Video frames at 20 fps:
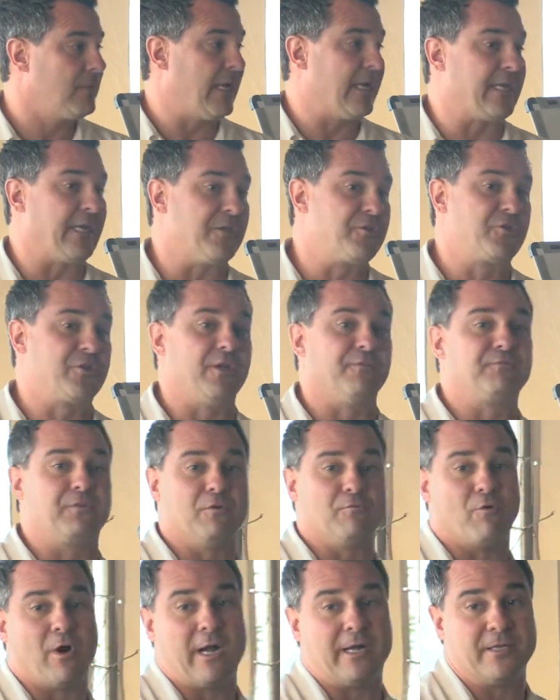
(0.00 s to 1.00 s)
It gets
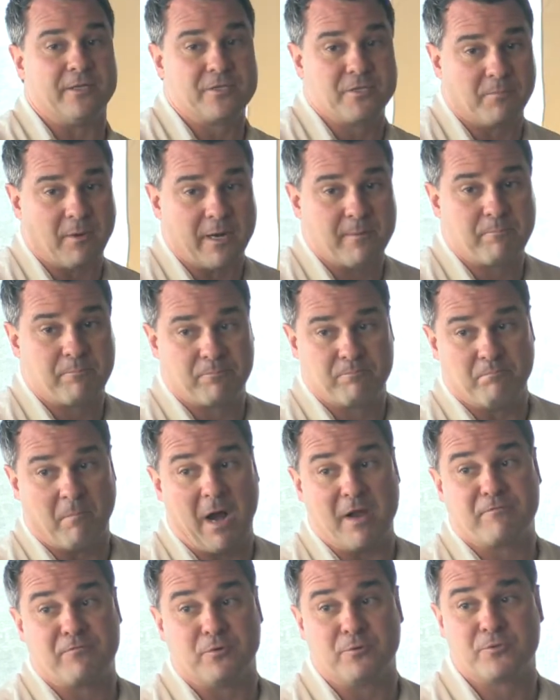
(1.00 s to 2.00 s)
shifted right into
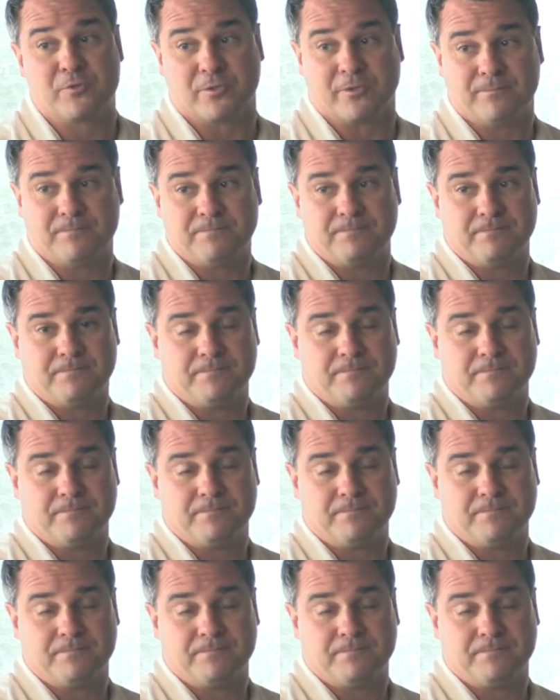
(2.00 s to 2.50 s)
my future.